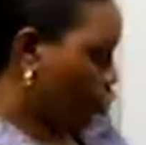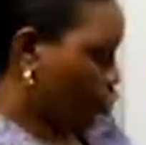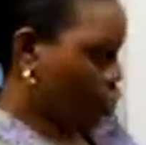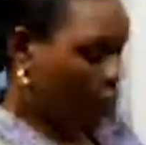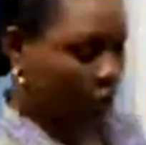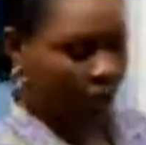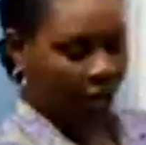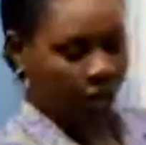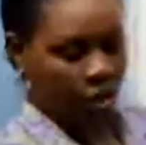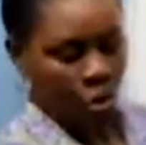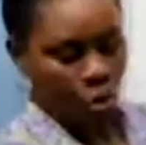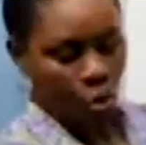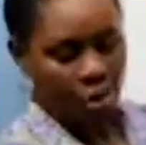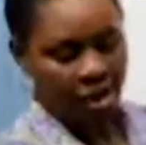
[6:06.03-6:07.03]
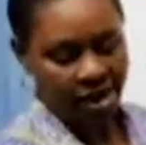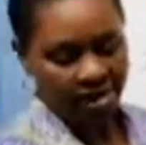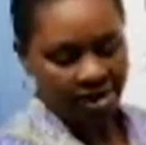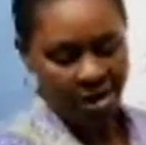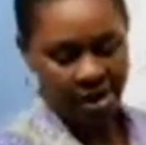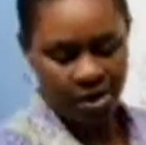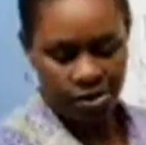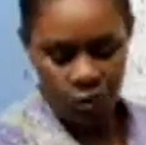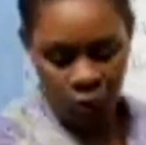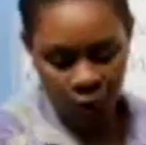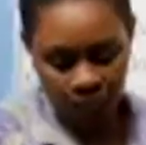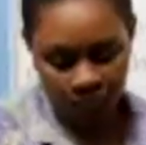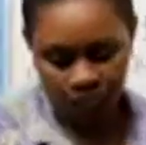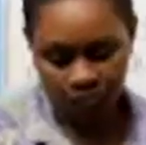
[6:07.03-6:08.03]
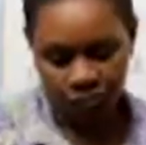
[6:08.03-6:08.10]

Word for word: chocolate. What does he do?